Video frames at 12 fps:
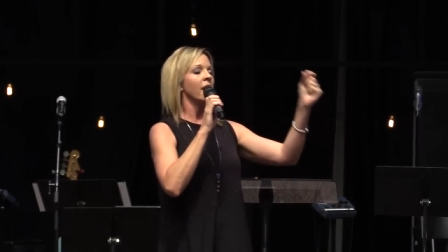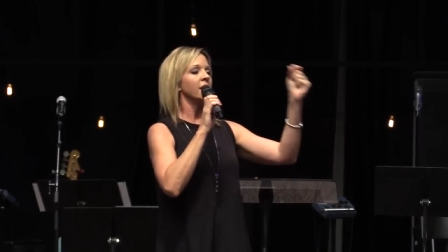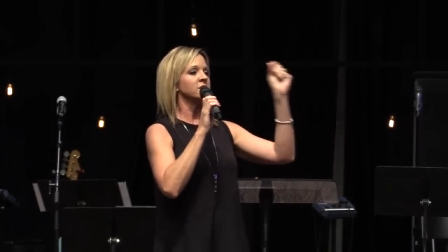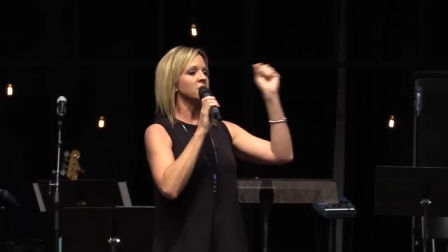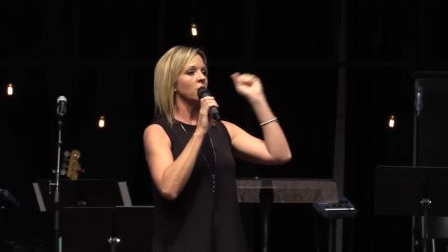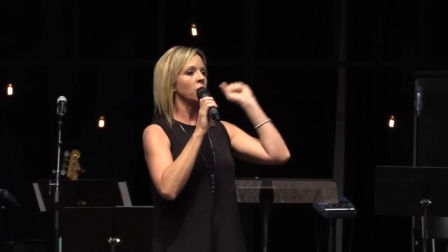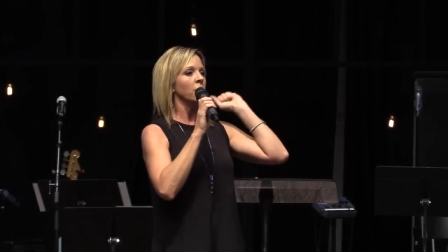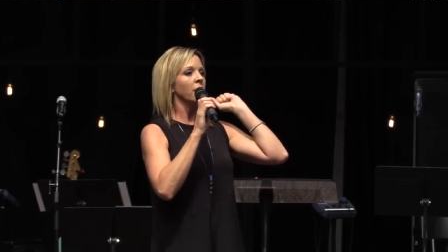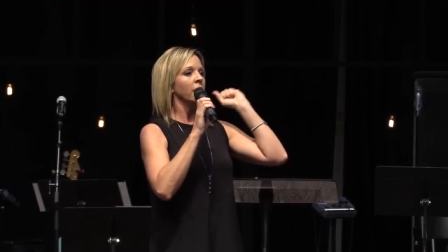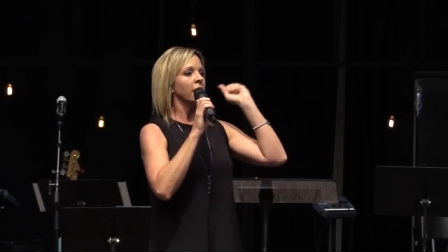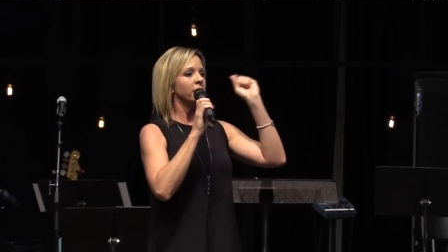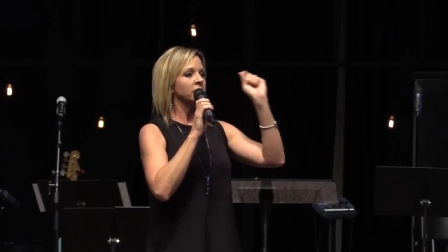And so
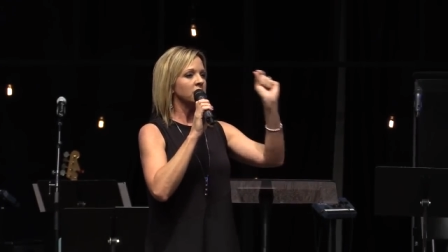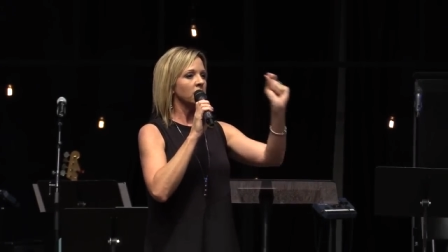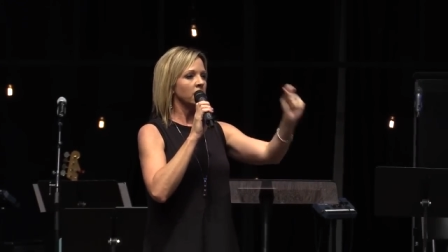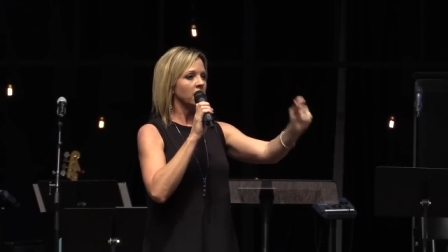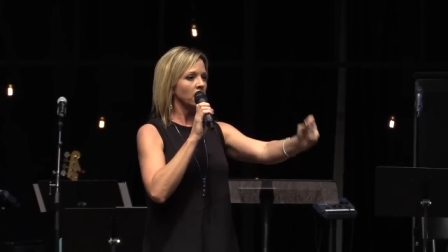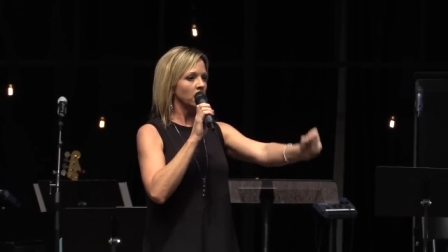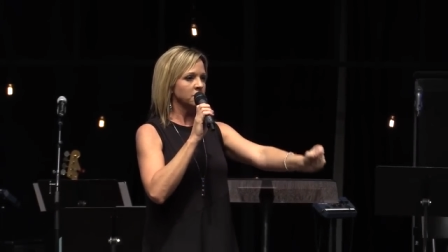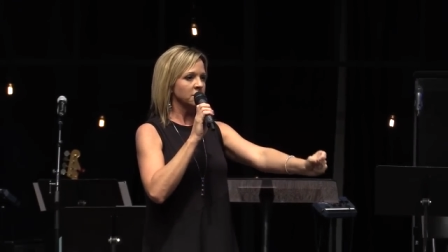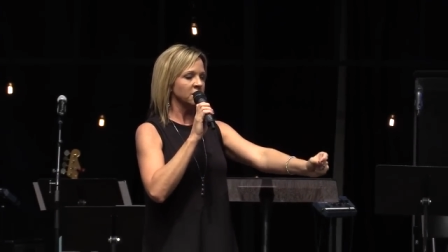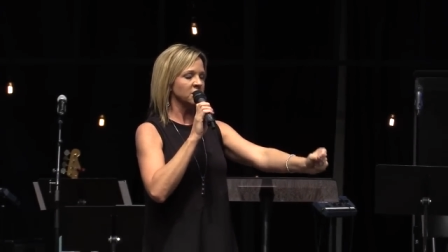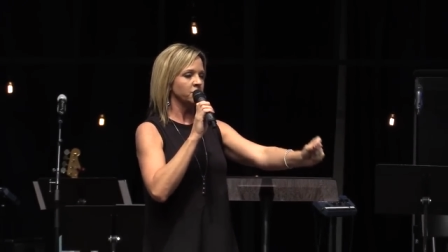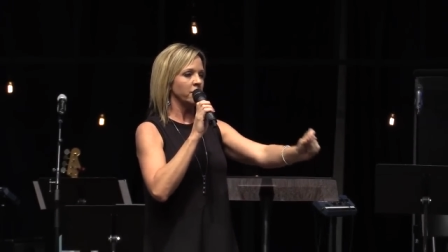it was an
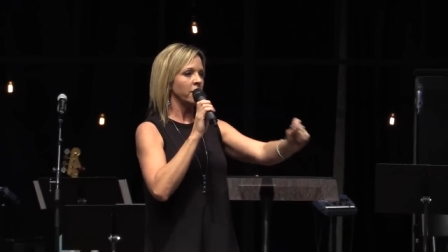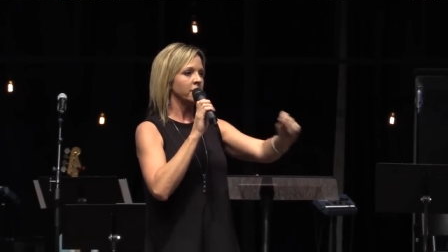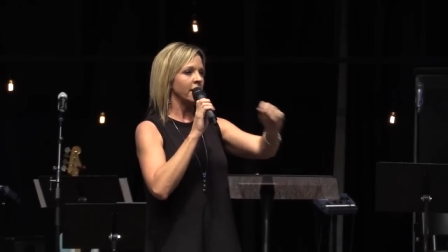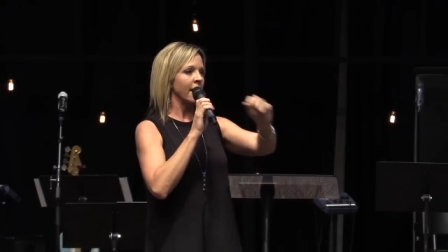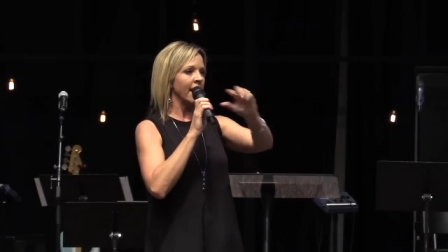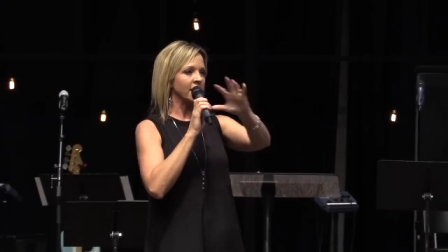occultic spirit that